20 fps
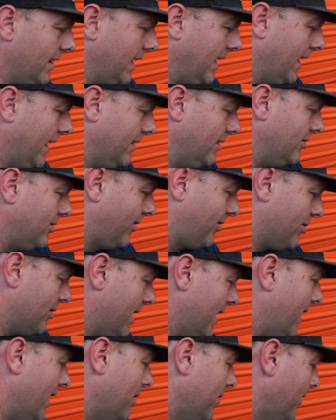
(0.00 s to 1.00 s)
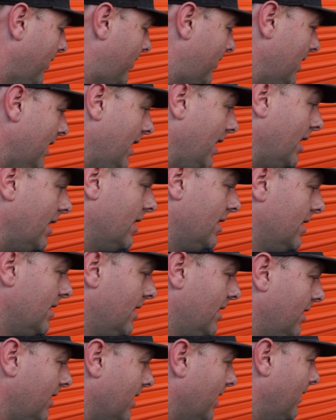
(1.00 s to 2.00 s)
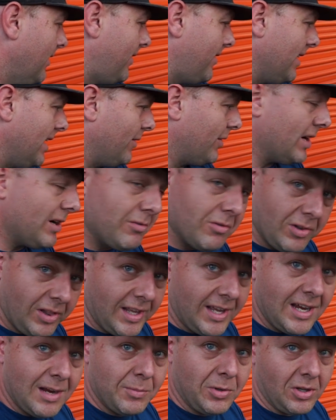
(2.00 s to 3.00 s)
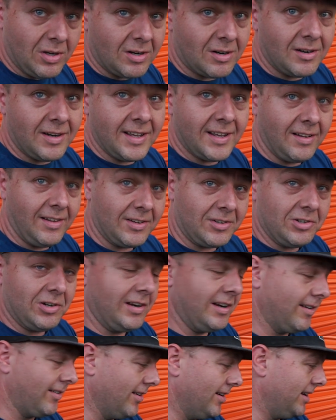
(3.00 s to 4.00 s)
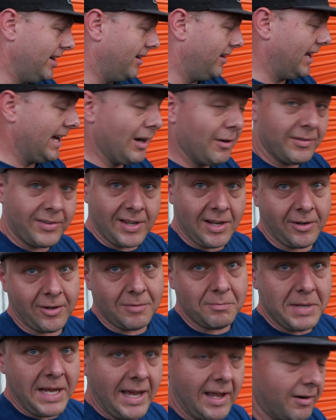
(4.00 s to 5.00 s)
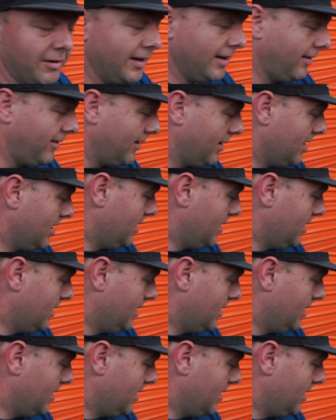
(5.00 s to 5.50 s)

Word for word: and just try it out and see. Because I've got reliable R-net electronics on here now. It's got good batteries.